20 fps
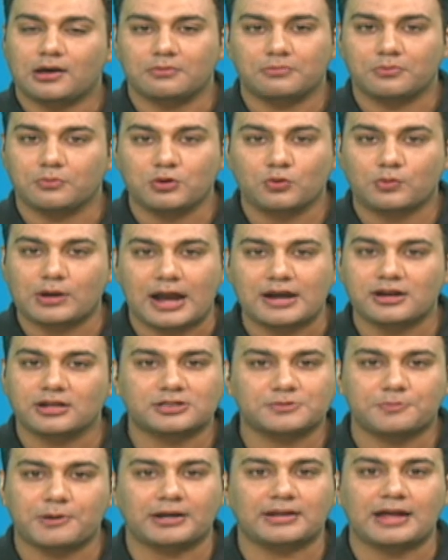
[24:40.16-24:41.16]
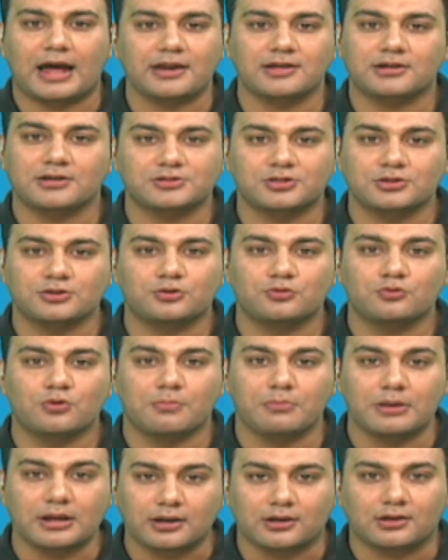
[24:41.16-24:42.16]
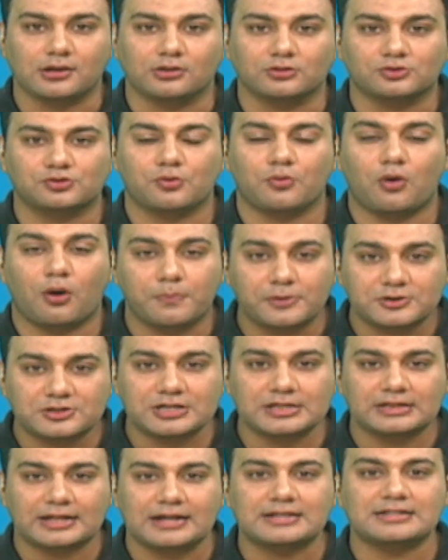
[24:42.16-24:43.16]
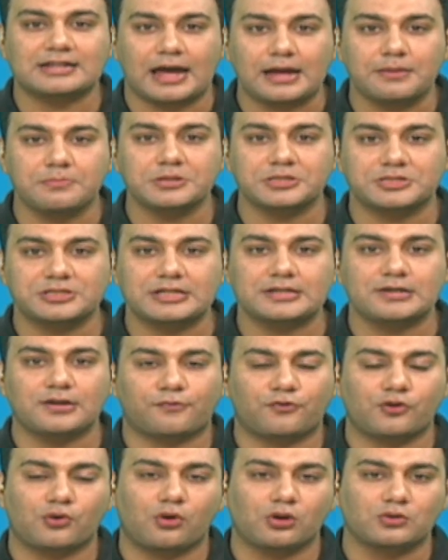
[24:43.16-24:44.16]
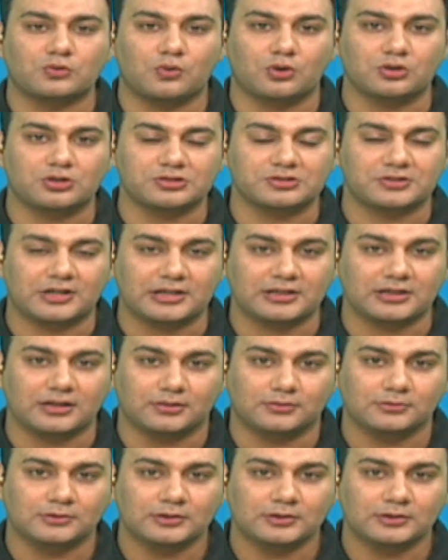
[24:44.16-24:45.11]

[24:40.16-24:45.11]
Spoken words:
you can't expect Gary Kirsten to do a miracle. So obviously, that time is needed for all quarters right now.